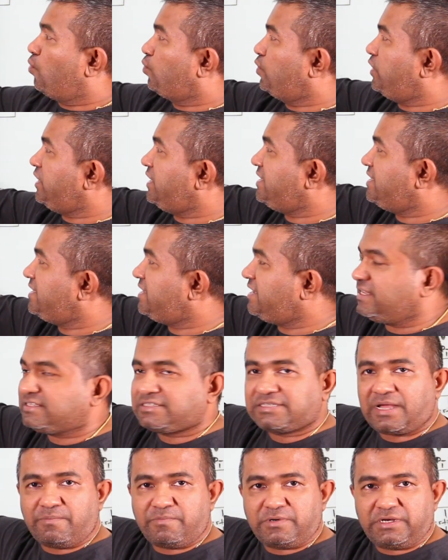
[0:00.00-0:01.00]
we need
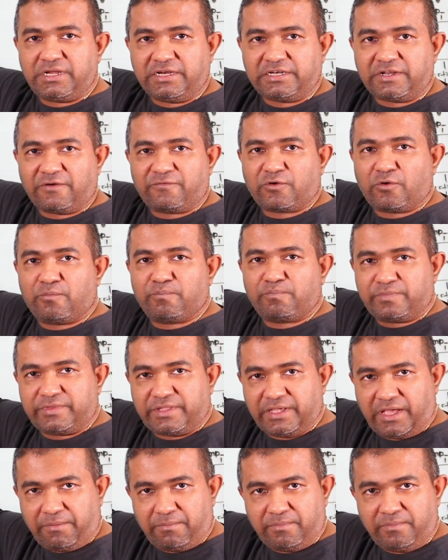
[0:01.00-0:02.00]
some data from
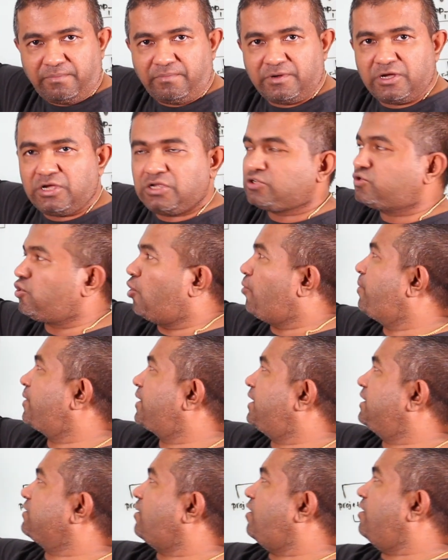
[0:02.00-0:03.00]
them to
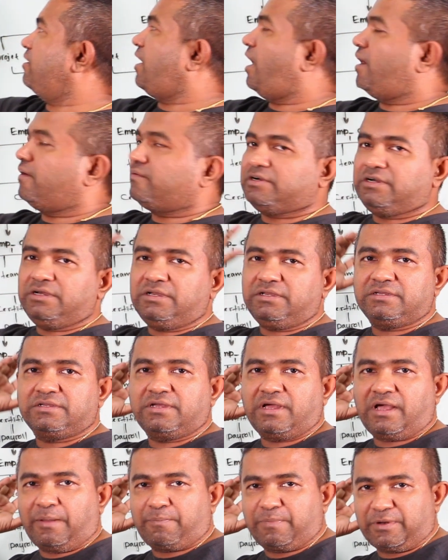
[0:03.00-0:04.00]
operate on our
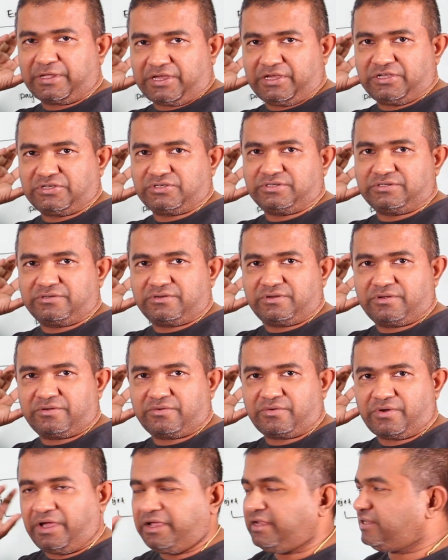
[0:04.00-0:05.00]
application,
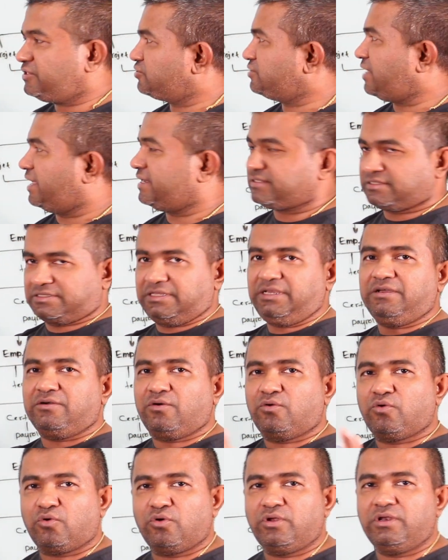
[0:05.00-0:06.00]
right? So that is the
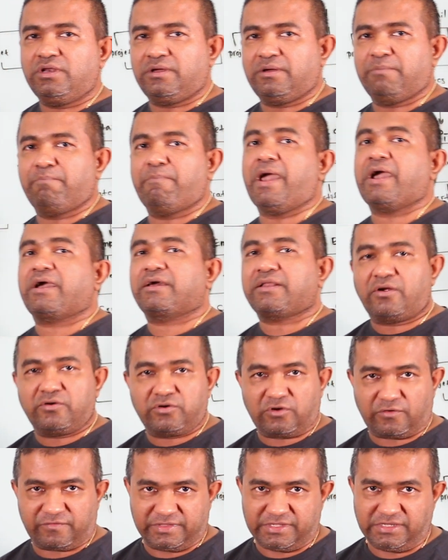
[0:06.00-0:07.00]
whole
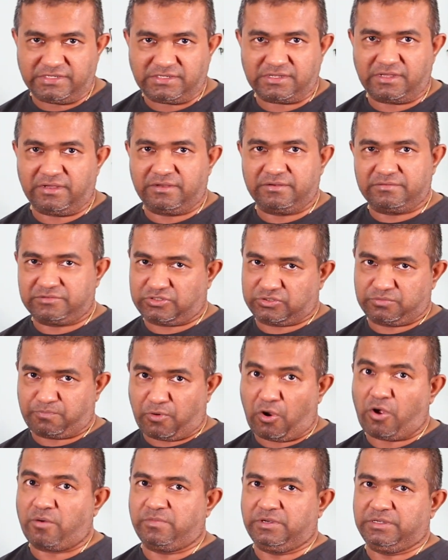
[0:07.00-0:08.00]
background of this
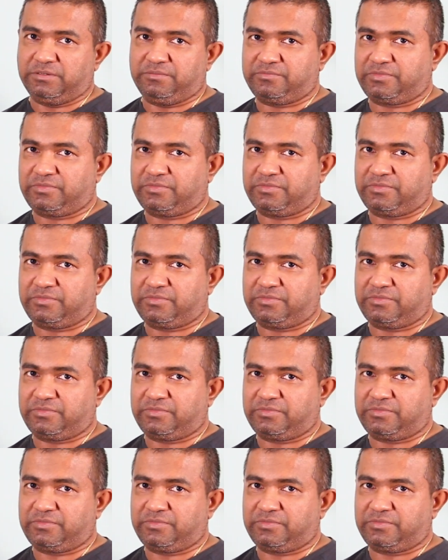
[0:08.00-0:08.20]
problem,